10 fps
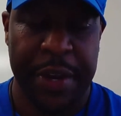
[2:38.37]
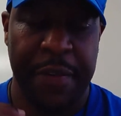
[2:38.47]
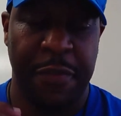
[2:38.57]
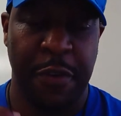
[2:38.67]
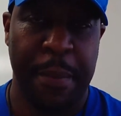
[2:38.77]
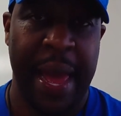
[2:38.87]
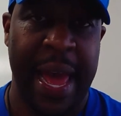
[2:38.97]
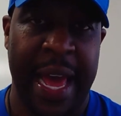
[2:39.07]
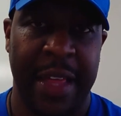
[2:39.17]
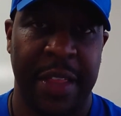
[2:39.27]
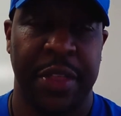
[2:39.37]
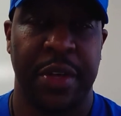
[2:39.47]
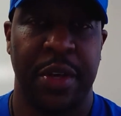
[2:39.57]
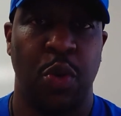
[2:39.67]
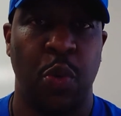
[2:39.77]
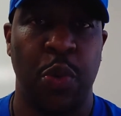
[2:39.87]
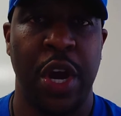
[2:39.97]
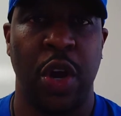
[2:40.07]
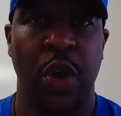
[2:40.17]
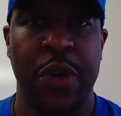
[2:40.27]
For math, we
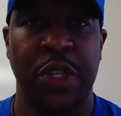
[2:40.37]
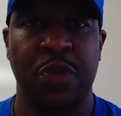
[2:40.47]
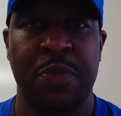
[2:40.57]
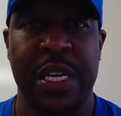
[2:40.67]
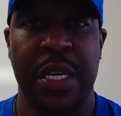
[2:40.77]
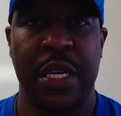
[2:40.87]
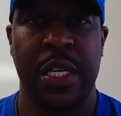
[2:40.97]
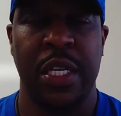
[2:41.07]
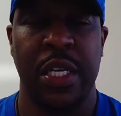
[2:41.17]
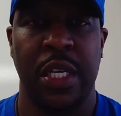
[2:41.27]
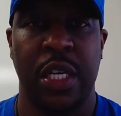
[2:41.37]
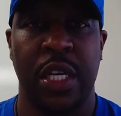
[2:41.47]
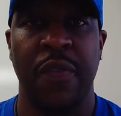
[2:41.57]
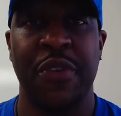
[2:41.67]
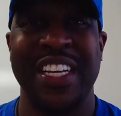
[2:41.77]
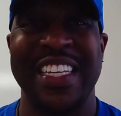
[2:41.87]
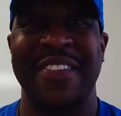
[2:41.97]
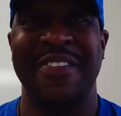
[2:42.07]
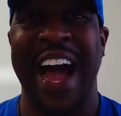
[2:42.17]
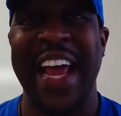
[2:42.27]
are going to be covering
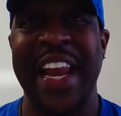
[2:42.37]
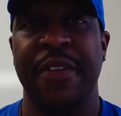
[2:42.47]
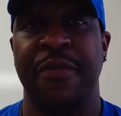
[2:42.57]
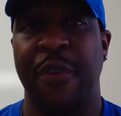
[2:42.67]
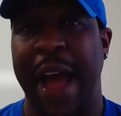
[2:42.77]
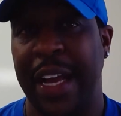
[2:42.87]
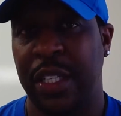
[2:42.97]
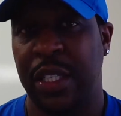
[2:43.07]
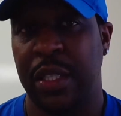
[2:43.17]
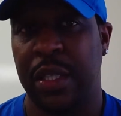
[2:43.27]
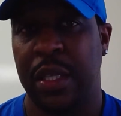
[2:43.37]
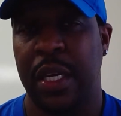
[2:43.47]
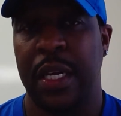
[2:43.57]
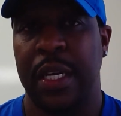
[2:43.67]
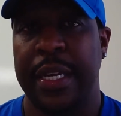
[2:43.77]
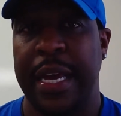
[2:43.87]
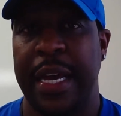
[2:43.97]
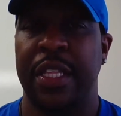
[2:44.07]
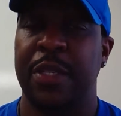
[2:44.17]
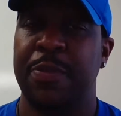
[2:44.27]
dividing fractions. Now,
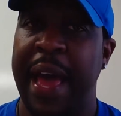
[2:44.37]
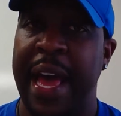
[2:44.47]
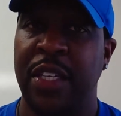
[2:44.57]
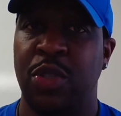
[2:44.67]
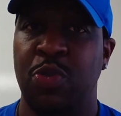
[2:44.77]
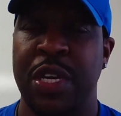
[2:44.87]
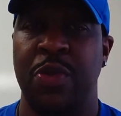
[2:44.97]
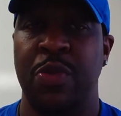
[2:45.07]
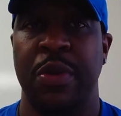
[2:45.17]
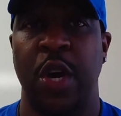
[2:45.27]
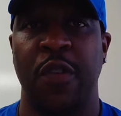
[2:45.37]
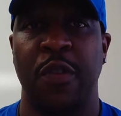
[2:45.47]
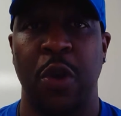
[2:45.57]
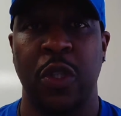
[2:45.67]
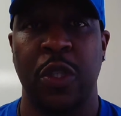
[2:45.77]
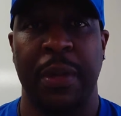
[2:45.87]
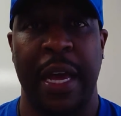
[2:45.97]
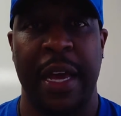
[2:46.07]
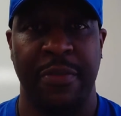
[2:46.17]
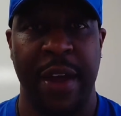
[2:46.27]
this past week, we went over
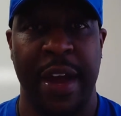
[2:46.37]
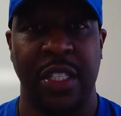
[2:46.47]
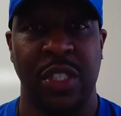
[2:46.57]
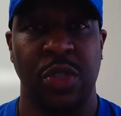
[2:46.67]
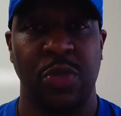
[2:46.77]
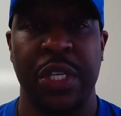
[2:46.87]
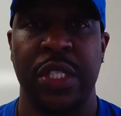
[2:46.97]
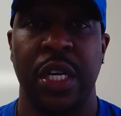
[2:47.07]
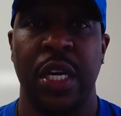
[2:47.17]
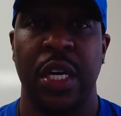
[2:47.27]
multiplying fractions, which